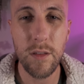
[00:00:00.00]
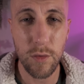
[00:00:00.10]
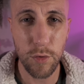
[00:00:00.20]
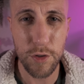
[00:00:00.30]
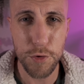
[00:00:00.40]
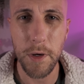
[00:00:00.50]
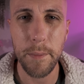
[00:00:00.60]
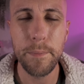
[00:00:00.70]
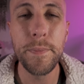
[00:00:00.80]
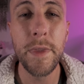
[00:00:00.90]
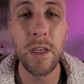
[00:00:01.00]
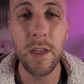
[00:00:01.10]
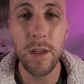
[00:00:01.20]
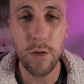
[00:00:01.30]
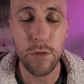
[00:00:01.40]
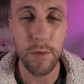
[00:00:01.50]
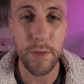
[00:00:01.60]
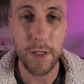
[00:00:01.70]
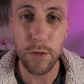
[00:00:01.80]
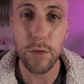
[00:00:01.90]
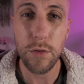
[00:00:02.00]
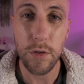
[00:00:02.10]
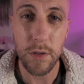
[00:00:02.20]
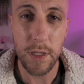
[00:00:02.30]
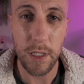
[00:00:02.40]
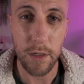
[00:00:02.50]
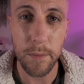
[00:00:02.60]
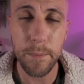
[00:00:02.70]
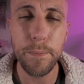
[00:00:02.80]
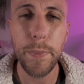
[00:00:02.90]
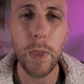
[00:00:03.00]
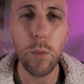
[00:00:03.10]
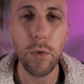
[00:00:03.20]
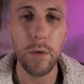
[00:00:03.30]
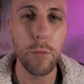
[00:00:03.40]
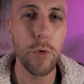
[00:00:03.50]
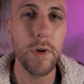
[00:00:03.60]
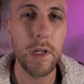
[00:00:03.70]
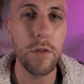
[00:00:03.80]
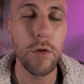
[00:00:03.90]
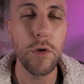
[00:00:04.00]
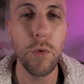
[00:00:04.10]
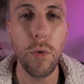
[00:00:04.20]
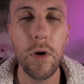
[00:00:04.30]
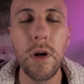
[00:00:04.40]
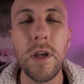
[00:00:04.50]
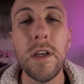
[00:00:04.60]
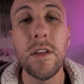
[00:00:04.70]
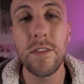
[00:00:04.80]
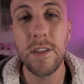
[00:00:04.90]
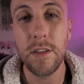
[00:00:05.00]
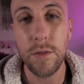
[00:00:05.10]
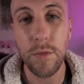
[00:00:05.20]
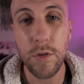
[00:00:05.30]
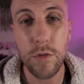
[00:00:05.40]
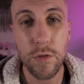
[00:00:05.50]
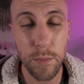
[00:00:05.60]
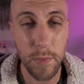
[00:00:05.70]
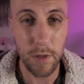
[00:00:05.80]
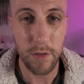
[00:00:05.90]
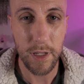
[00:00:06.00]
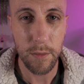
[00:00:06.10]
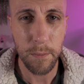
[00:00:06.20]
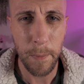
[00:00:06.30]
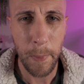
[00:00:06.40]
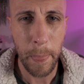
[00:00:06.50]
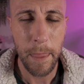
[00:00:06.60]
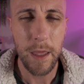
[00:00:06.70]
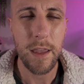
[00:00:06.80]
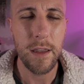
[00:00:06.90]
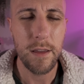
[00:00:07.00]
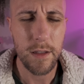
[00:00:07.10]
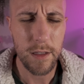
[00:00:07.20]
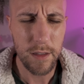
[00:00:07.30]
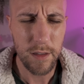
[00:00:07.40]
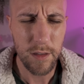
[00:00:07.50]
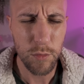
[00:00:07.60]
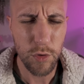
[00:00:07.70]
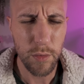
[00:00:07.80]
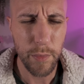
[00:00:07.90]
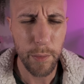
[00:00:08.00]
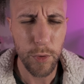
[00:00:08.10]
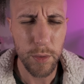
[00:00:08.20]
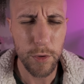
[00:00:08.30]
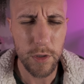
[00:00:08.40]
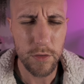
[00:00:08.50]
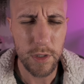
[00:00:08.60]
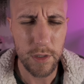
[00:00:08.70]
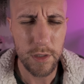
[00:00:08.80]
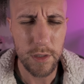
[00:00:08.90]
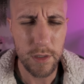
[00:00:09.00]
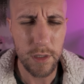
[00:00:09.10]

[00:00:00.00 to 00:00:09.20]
Great job. So everything looks good there. We're going to move on to your sense of a smell now. And I'm trying to remember what the book said.